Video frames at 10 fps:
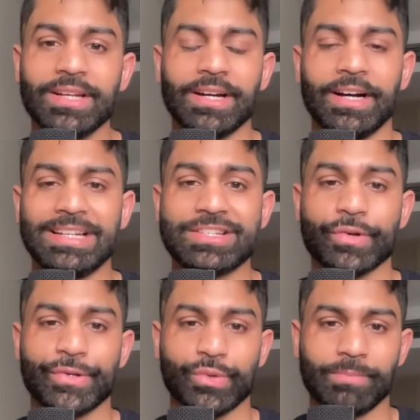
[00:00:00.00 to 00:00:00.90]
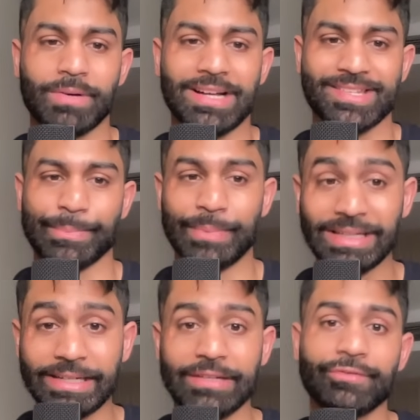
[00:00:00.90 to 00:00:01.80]
uh, is also a
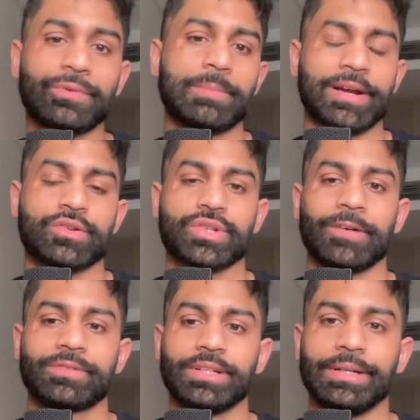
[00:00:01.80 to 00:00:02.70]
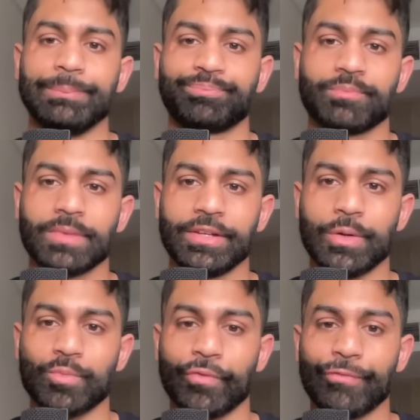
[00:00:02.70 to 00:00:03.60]
possibility for Microsoft, um, you
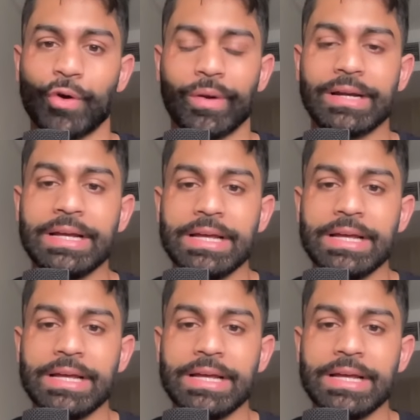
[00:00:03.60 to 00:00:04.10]
know, moving forward.